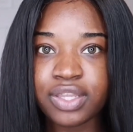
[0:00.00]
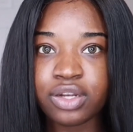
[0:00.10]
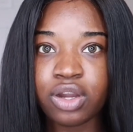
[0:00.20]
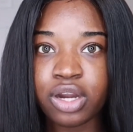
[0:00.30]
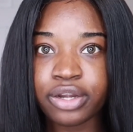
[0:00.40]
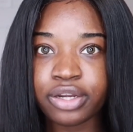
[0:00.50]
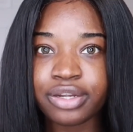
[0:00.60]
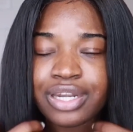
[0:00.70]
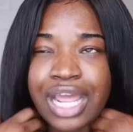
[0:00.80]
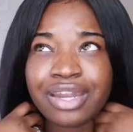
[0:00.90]
harder.
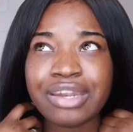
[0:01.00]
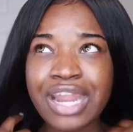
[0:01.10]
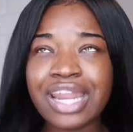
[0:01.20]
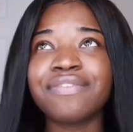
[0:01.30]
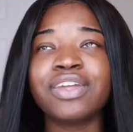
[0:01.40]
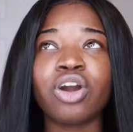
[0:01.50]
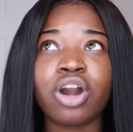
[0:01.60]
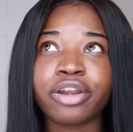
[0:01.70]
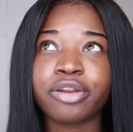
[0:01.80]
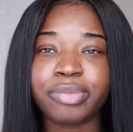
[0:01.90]
Not even
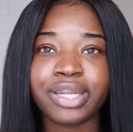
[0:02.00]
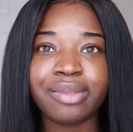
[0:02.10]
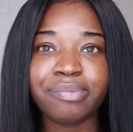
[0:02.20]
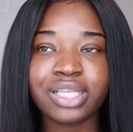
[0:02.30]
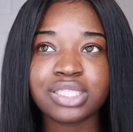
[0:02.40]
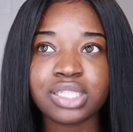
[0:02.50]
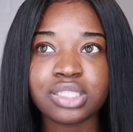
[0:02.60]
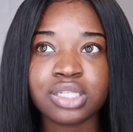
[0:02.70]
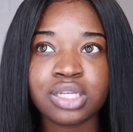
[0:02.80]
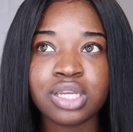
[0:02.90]
harder, but it makes
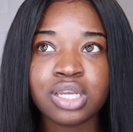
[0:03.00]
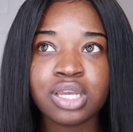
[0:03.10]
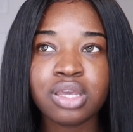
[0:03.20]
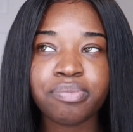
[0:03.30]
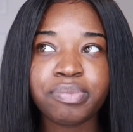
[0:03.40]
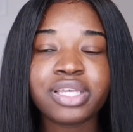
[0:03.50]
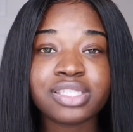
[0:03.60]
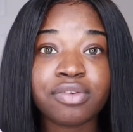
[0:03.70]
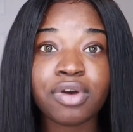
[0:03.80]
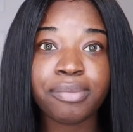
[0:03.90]
it, because
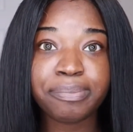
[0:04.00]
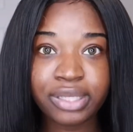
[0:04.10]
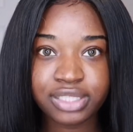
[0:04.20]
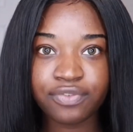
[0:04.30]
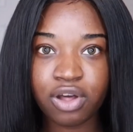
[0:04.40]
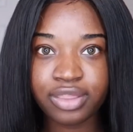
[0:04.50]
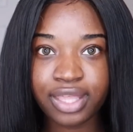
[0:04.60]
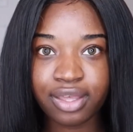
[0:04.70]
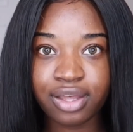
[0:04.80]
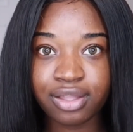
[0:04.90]
of all
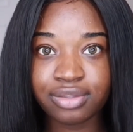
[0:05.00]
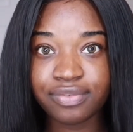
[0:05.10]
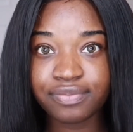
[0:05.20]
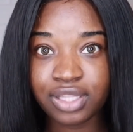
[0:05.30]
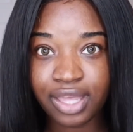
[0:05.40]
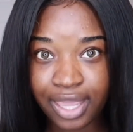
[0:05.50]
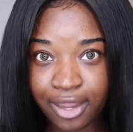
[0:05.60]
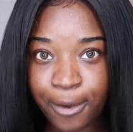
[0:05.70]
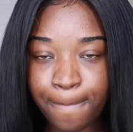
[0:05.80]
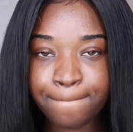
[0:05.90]
the
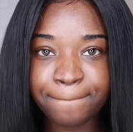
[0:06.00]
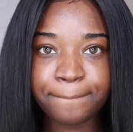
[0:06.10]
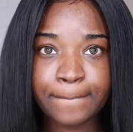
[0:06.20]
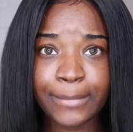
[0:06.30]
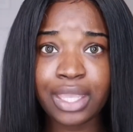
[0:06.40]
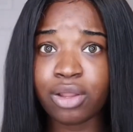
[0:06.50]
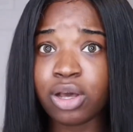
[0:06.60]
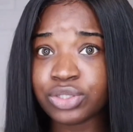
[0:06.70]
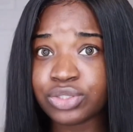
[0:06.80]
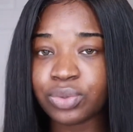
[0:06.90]
hair, and
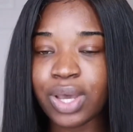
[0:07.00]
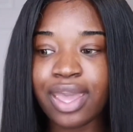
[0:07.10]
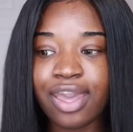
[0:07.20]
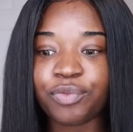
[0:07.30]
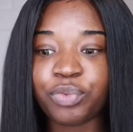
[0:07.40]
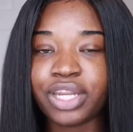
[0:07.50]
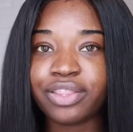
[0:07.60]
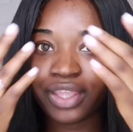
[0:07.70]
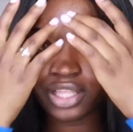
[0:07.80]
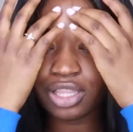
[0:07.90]
also I have pretty
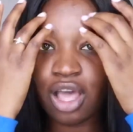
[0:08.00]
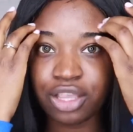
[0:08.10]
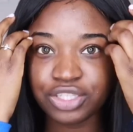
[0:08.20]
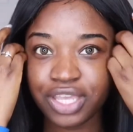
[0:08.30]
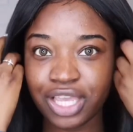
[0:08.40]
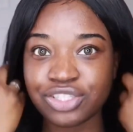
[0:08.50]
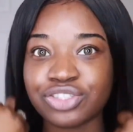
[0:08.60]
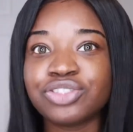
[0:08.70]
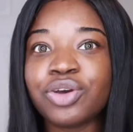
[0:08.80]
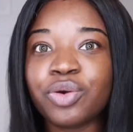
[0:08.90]
thick locks, you guys.
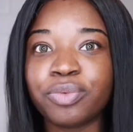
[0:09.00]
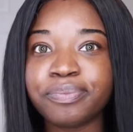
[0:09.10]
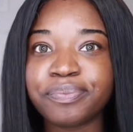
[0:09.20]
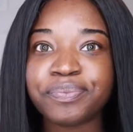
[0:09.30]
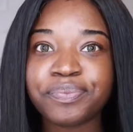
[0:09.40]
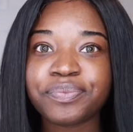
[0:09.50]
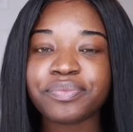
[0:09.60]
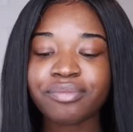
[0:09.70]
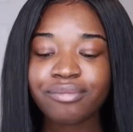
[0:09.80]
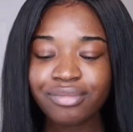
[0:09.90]
So
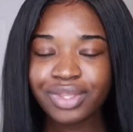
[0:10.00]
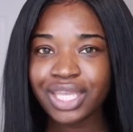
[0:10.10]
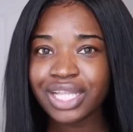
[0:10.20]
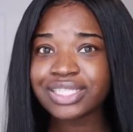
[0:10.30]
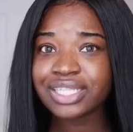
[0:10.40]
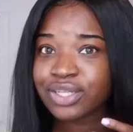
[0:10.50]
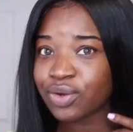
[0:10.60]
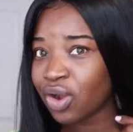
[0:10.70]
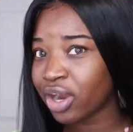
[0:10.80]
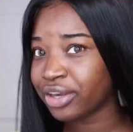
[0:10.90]
it's a
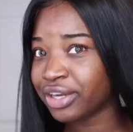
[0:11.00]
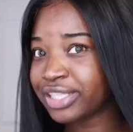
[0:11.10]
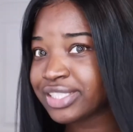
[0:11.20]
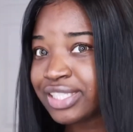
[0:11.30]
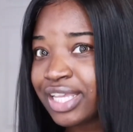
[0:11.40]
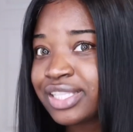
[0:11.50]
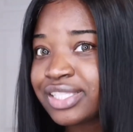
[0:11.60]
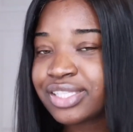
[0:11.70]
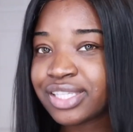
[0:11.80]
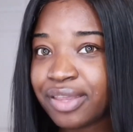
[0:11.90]
little harder. It
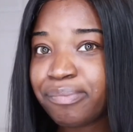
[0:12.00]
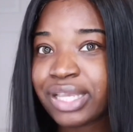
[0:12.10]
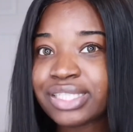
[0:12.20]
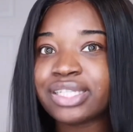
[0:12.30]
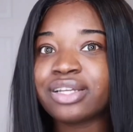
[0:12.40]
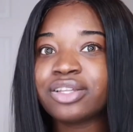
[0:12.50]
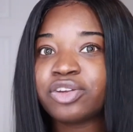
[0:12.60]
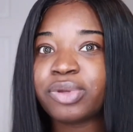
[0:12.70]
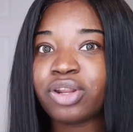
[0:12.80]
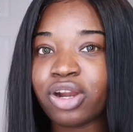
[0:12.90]
makes it a
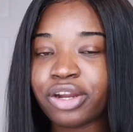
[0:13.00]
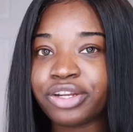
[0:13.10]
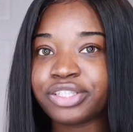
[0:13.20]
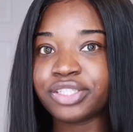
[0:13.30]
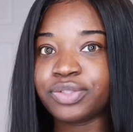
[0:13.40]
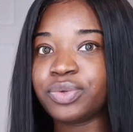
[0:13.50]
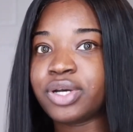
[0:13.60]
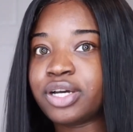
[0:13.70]
little bit harder to